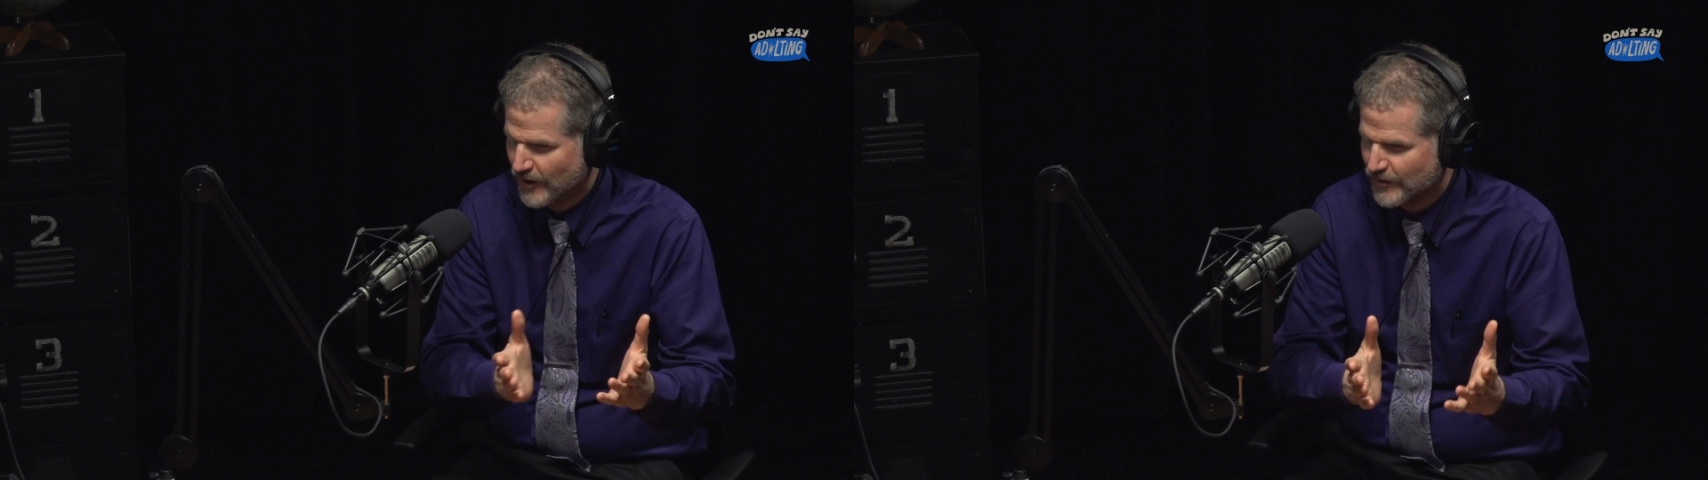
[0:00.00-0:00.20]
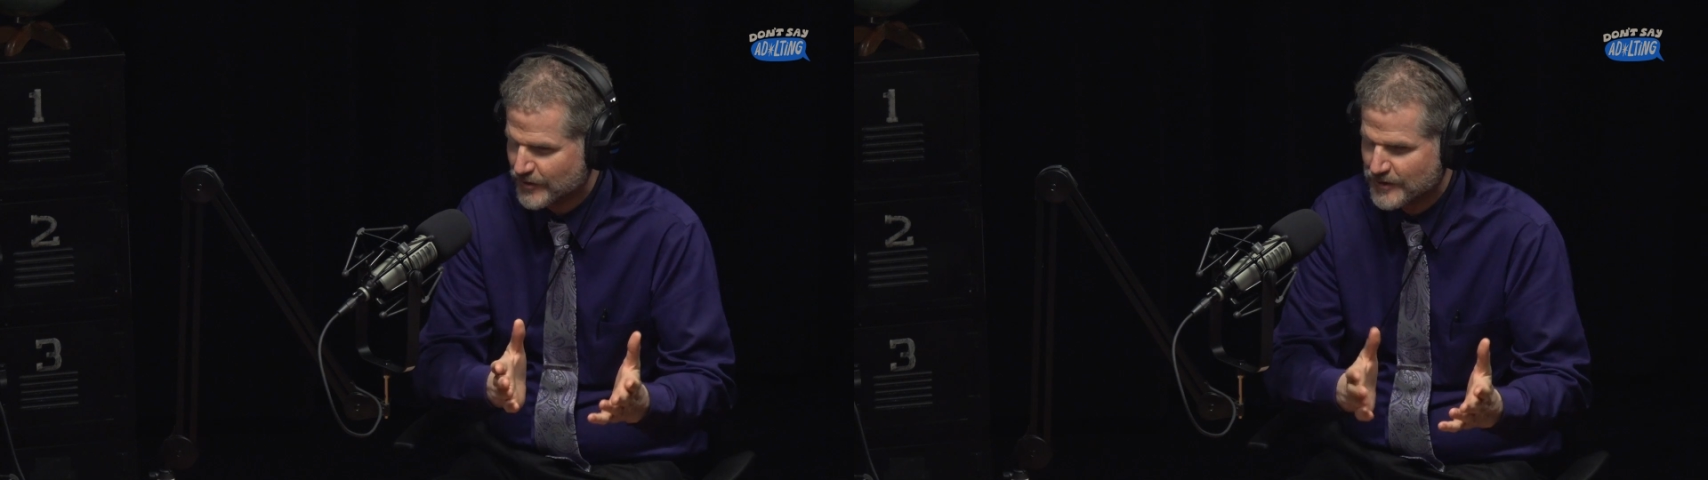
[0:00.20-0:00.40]

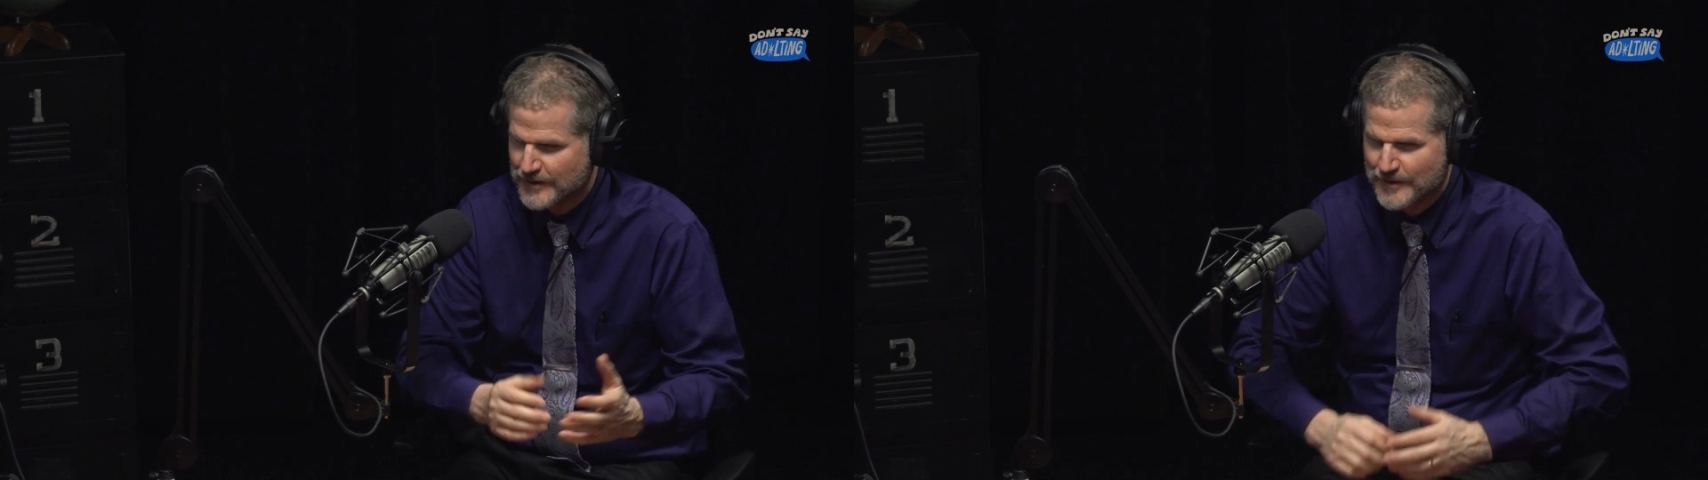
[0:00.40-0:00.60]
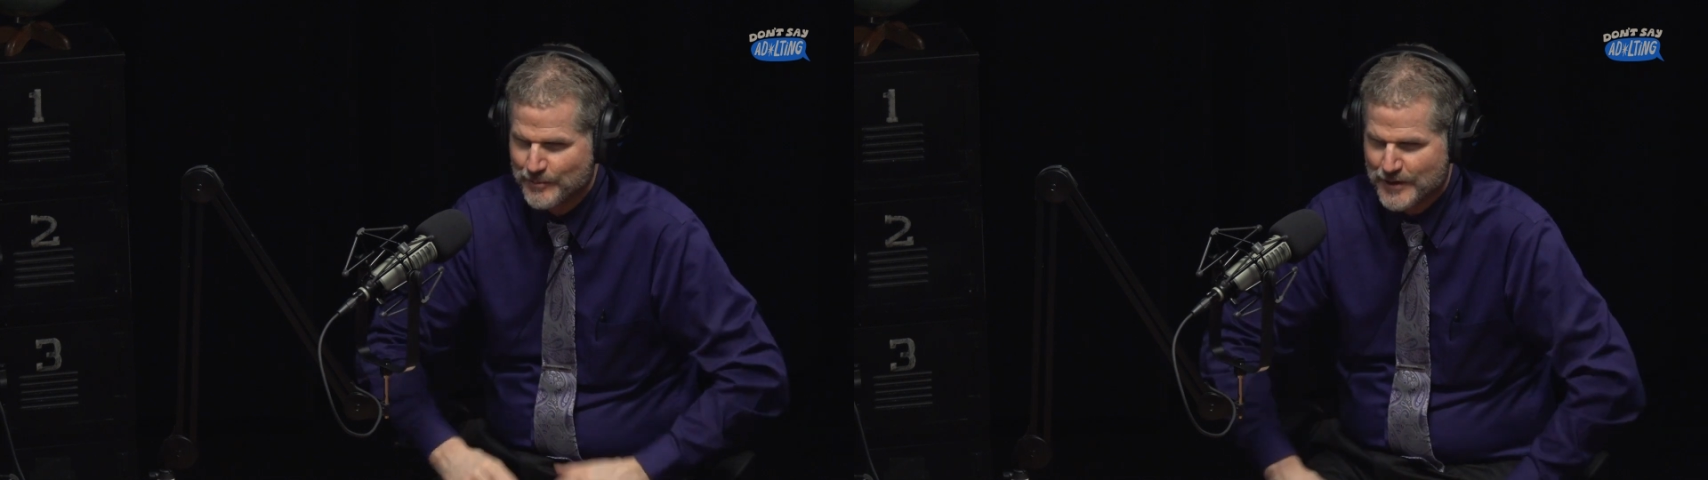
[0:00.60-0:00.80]
all
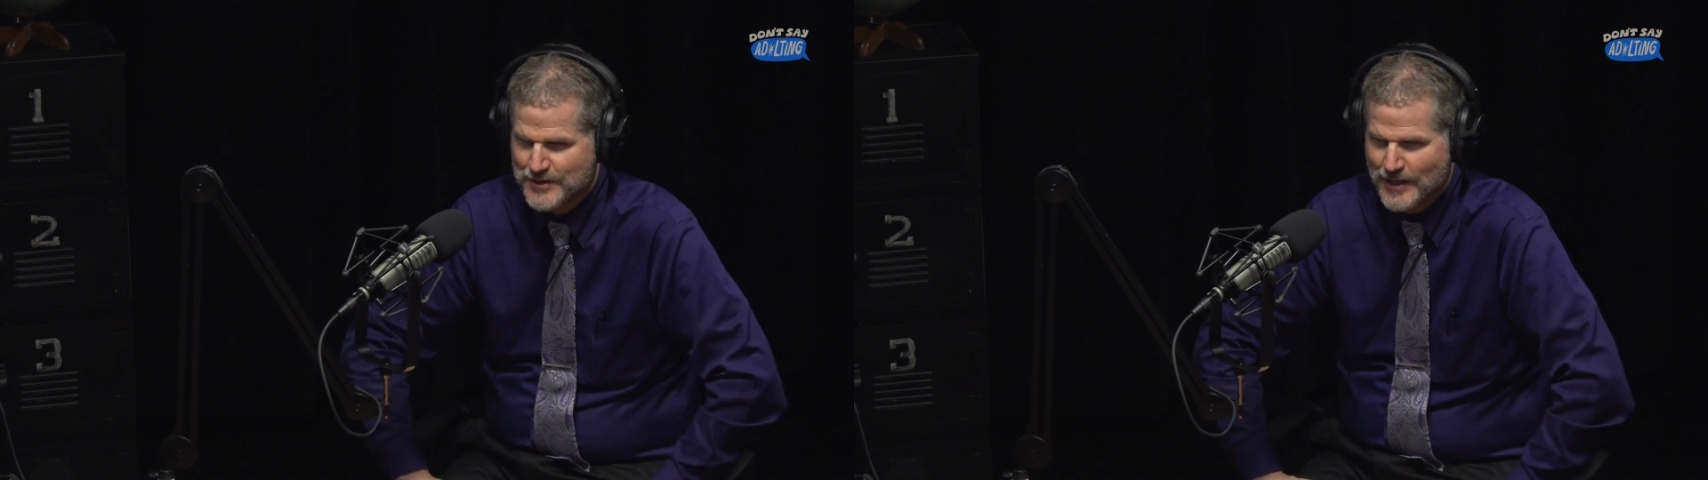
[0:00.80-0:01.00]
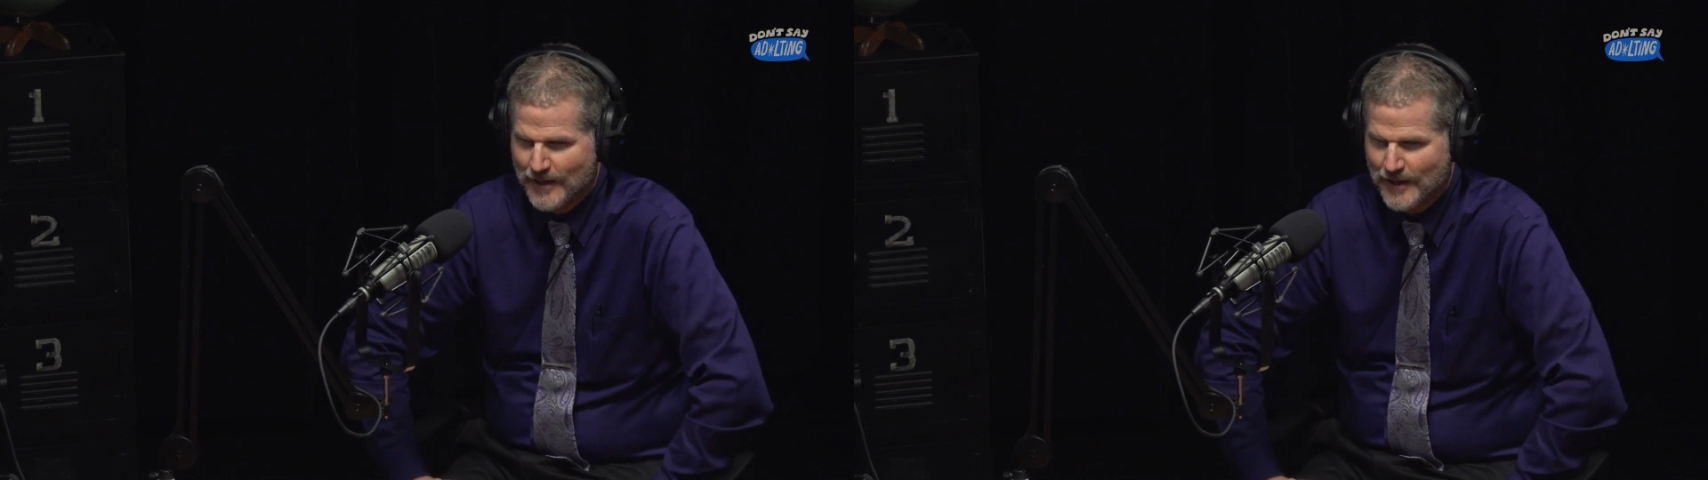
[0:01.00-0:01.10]
be the same.